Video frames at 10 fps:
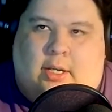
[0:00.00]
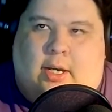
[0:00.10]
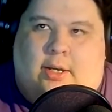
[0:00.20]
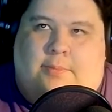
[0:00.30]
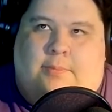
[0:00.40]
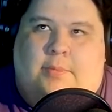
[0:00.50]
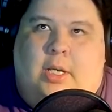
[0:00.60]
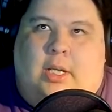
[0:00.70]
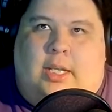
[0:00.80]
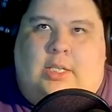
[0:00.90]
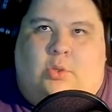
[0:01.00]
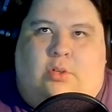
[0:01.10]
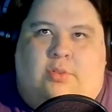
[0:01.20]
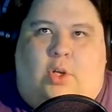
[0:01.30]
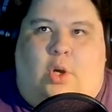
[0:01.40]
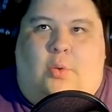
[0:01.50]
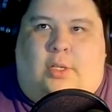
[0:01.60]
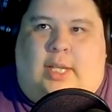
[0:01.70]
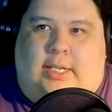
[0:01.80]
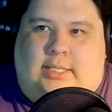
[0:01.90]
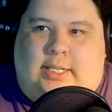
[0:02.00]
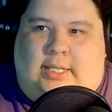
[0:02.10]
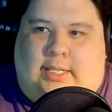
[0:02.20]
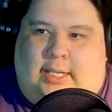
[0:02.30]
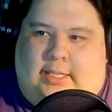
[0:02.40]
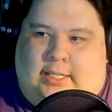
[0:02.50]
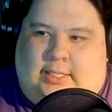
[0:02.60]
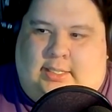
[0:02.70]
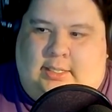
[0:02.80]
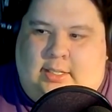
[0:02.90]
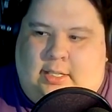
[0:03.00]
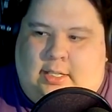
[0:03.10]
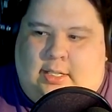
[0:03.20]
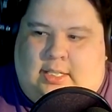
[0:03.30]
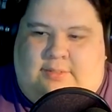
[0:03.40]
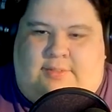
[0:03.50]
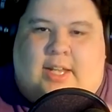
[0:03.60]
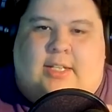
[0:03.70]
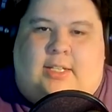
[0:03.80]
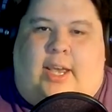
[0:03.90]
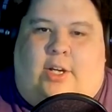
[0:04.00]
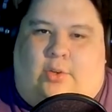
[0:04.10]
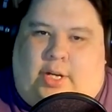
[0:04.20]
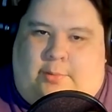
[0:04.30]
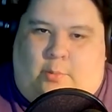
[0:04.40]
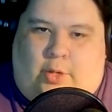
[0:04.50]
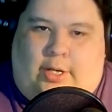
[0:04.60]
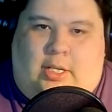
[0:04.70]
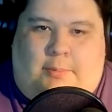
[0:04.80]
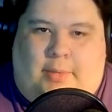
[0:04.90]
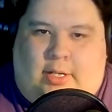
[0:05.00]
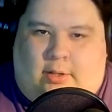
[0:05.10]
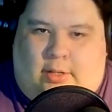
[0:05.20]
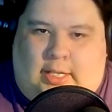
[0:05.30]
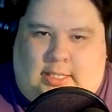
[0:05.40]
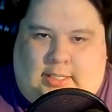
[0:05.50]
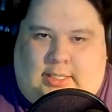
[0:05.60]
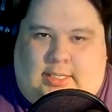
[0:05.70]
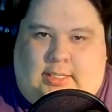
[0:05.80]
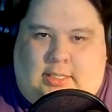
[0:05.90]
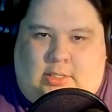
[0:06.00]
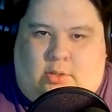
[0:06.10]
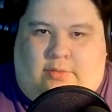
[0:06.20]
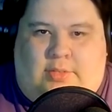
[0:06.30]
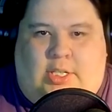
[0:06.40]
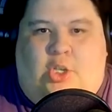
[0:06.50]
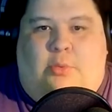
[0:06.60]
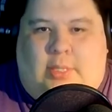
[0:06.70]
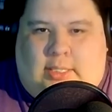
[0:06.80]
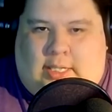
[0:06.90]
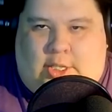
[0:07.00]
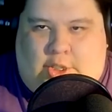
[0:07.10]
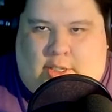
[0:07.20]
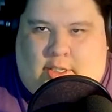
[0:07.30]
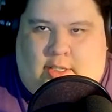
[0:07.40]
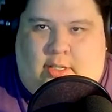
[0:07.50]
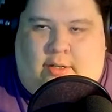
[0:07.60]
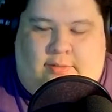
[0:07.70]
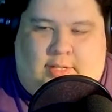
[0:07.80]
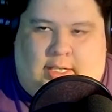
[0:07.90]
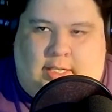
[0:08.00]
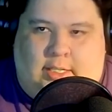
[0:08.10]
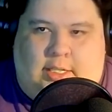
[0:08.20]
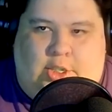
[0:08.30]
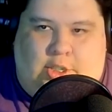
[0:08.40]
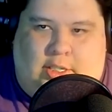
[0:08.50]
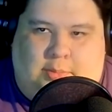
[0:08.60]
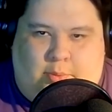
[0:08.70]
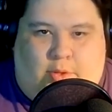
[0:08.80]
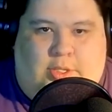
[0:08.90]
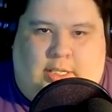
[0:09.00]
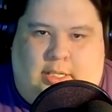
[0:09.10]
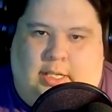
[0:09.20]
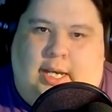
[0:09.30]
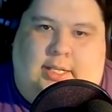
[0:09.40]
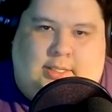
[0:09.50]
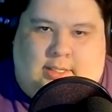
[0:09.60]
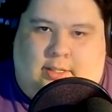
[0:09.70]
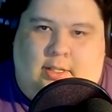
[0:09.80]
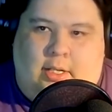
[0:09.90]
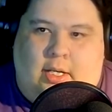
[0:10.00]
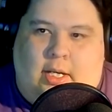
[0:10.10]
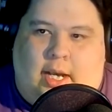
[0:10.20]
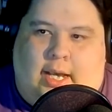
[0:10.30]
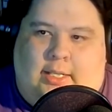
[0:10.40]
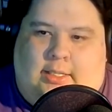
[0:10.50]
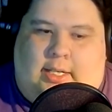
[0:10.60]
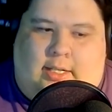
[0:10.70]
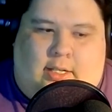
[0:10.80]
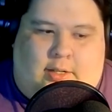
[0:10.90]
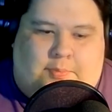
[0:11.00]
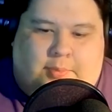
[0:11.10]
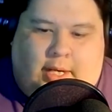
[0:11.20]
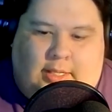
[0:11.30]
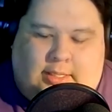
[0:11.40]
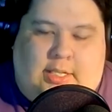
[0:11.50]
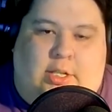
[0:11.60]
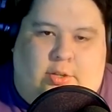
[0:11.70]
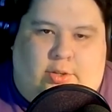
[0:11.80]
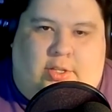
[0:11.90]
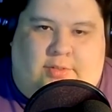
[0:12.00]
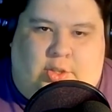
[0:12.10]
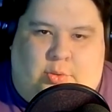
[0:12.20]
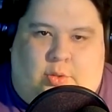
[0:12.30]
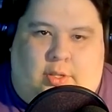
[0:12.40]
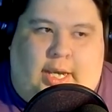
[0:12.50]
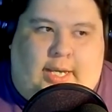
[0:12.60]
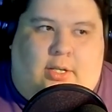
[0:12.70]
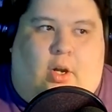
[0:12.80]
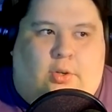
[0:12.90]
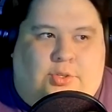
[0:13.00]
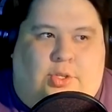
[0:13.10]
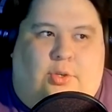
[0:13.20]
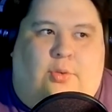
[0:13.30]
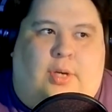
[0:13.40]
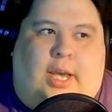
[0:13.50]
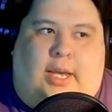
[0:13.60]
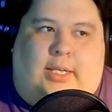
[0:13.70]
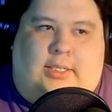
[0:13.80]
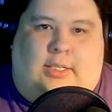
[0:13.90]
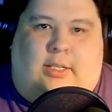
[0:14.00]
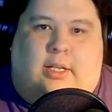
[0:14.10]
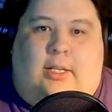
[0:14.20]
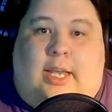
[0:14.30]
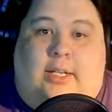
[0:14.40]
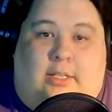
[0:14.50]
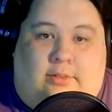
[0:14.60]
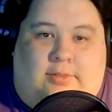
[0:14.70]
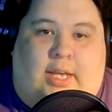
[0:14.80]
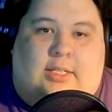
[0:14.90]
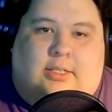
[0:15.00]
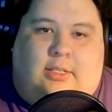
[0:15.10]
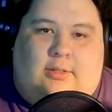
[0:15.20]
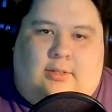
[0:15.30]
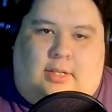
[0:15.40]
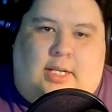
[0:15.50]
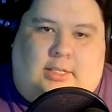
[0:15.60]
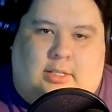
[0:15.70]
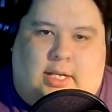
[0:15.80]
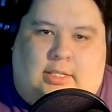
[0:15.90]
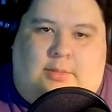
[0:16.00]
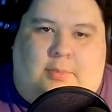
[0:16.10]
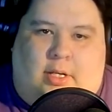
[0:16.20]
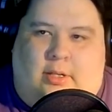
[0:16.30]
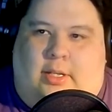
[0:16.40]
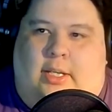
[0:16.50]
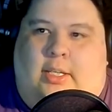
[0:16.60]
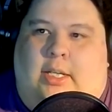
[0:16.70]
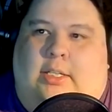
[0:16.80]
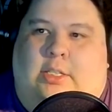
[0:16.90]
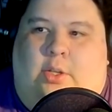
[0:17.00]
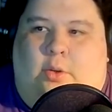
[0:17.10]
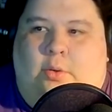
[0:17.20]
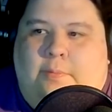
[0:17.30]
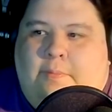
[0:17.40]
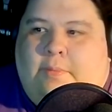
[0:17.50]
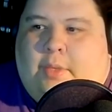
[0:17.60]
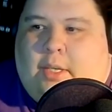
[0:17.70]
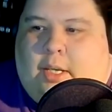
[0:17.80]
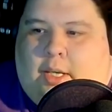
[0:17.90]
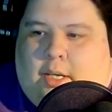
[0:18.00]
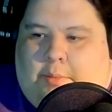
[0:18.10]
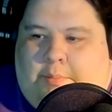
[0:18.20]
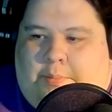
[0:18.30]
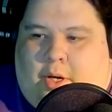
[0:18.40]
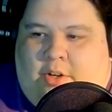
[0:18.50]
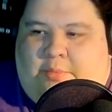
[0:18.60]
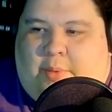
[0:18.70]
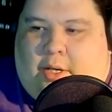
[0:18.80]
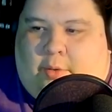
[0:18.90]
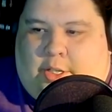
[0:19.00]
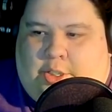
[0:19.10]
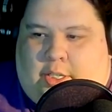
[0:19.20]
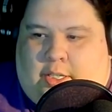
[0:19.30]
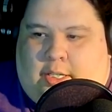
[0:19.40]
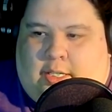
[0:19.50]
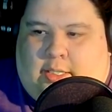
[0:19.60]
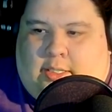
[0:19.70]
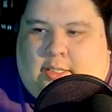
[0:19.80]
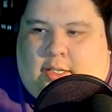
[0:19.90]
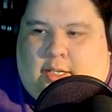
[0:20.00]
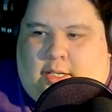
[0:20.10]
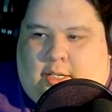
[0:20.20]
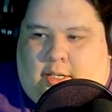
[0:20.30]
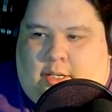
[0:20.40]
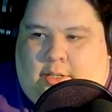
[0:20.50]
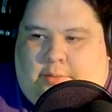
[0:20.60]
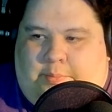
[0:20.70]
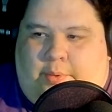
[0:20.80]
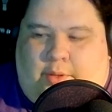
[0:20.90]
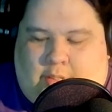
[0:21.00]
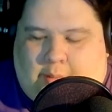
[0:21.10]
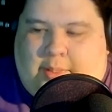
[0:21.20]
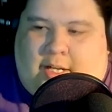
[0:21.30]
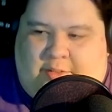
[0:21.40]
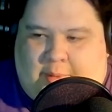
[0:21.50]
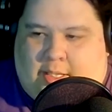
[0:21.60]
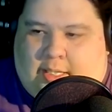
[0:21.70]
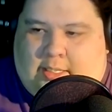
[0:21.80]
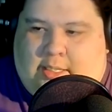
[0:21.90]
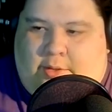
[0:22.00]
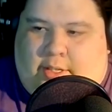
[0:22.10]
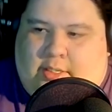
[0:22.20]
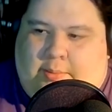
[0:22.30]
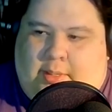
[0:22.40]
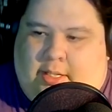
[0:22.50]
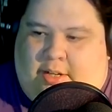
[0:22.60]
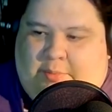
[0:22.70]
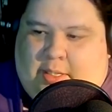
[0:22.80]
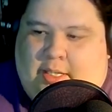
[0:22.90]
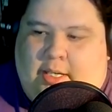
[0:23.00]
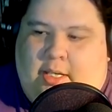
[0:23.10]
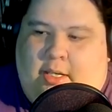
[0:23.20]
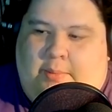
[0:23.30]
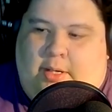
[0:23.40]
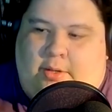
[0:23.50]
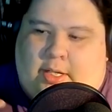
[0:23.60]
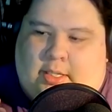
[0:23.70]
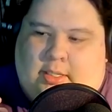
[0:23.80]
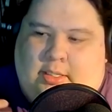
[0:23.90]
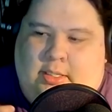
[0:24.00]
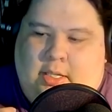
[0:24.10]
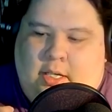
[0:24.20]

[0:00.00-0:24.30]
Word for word: um, they sort of coalesce in like this this Venn diagram where in the middle is this sort of dehumanization of the Indigenous person as a as like a singular individual and also as a collective, as a as a as a monolith. And so part of my question is uh, something that I've been considering, something that I've been thinking about is